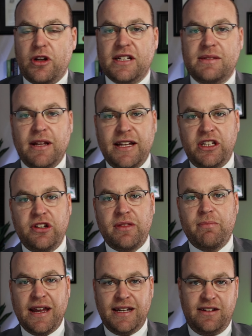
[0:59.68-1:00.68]
going to explain to you the
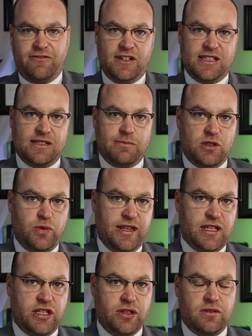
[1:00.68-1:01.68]
main differences
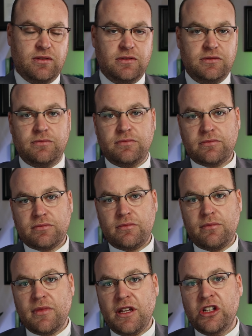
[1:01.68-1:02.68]
between the two.
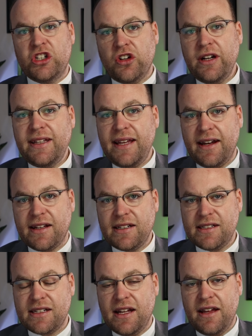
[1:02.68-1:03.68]
Joint
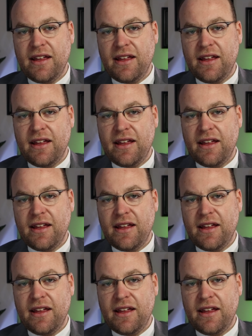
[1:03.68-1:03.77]
tenants,